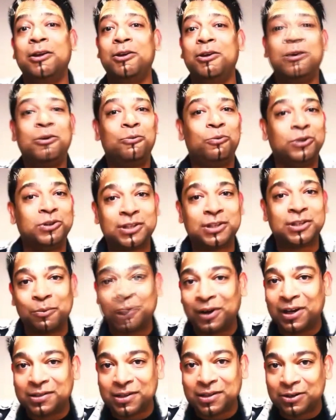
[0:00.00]
would someone
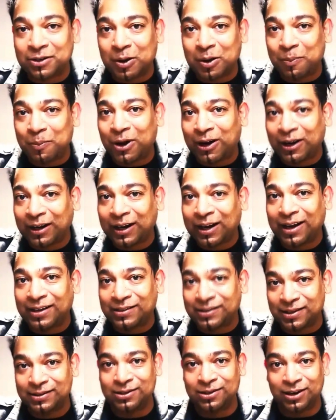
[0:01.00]
listen to a podcast
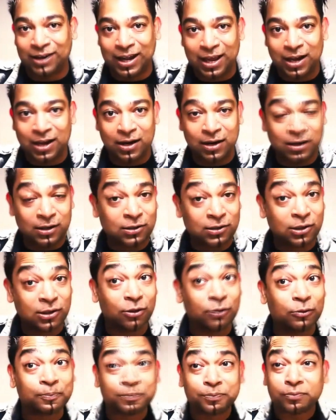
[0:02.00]
that's not edited?
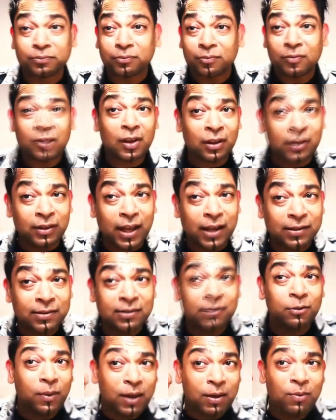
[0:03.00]
So that's the
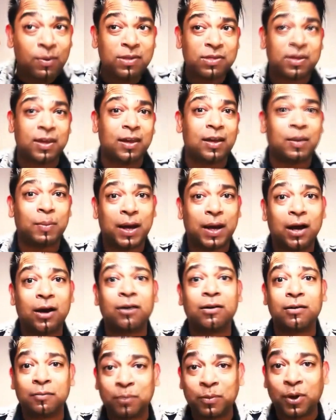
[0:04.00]
way we think about
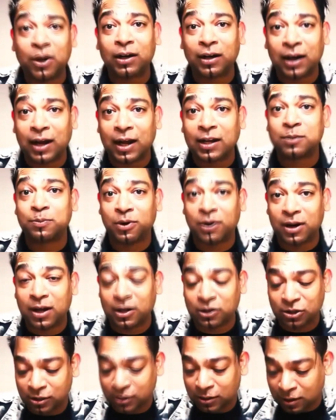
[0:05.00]
podcast
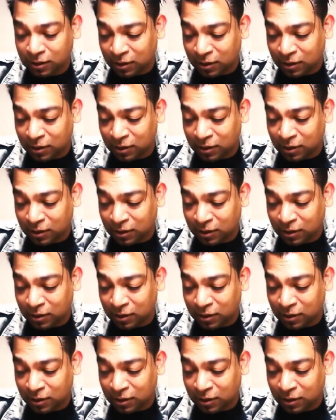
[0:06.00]
production.